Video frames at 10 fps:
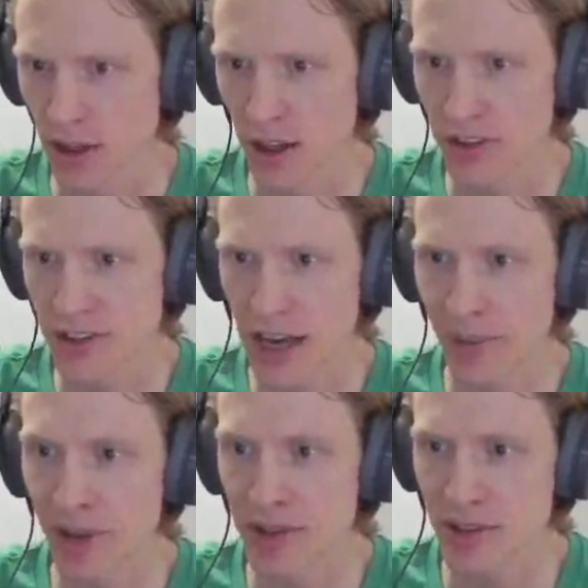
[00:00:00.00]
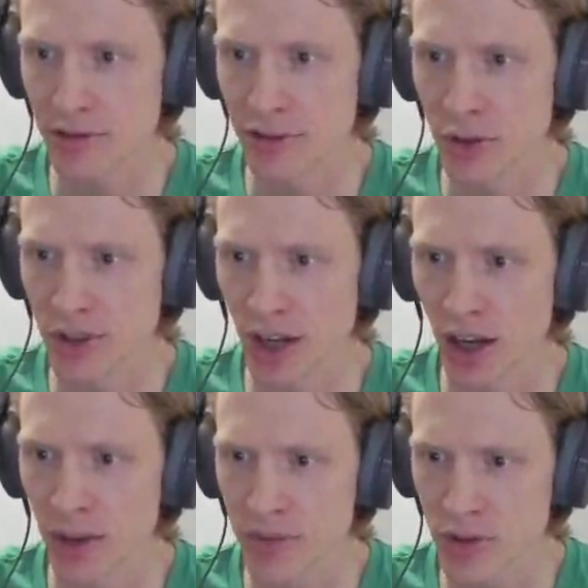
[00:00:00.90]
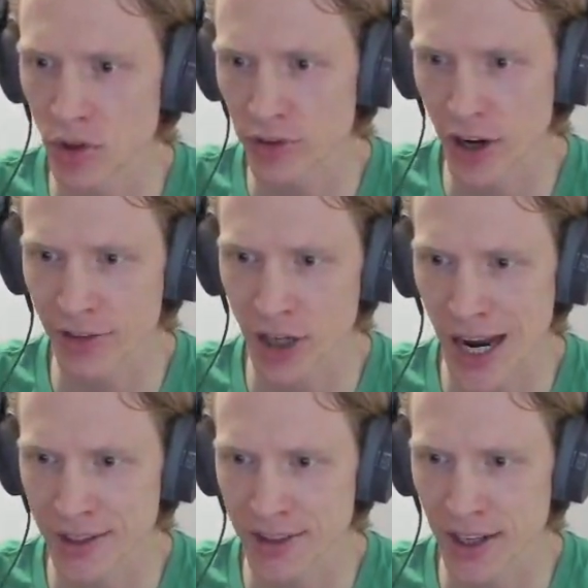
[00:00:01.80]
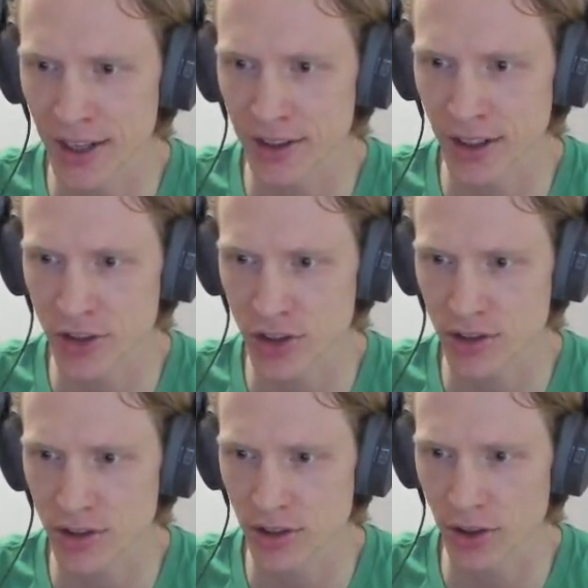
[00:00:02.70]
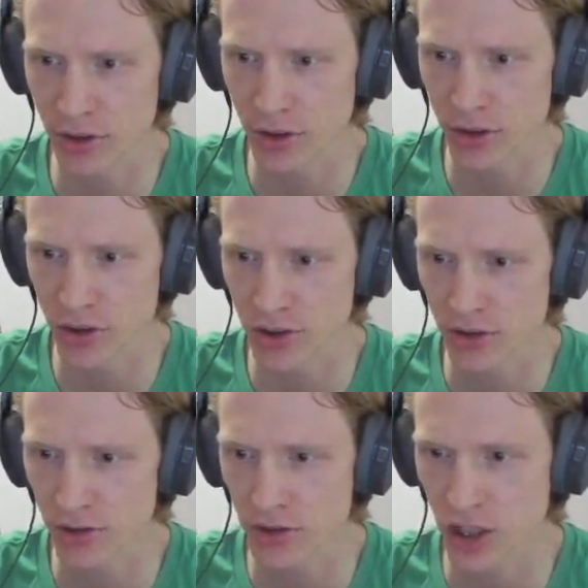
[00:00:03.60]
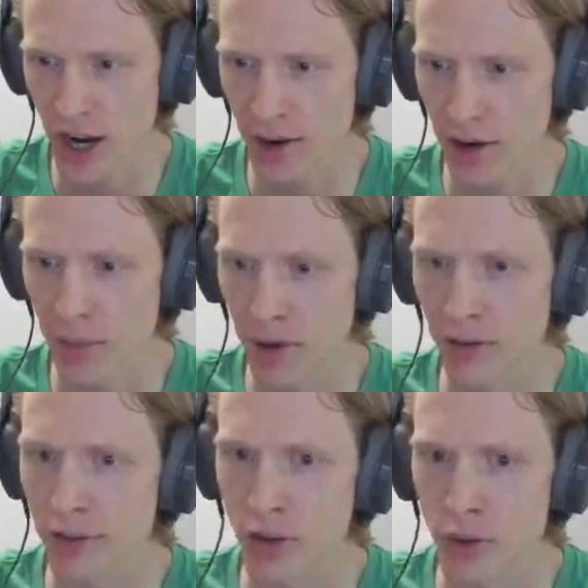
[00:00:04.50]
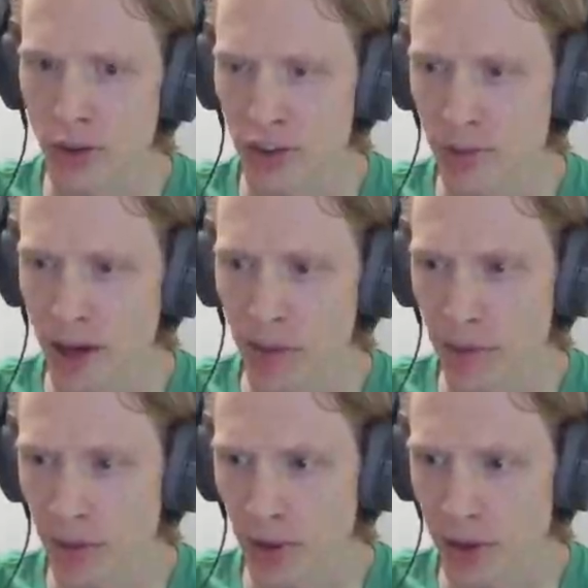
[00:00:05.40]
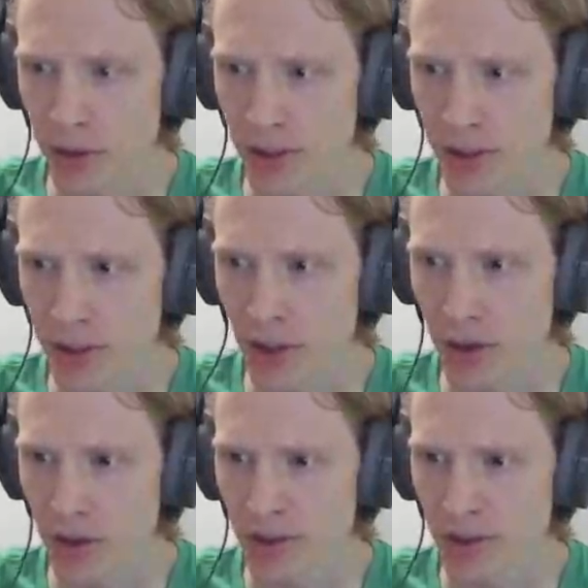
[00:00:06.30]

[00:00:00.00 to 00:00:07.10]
This happens a few times, so if you're ever at a dead end, I just, you could just check above you is probably where you need to go.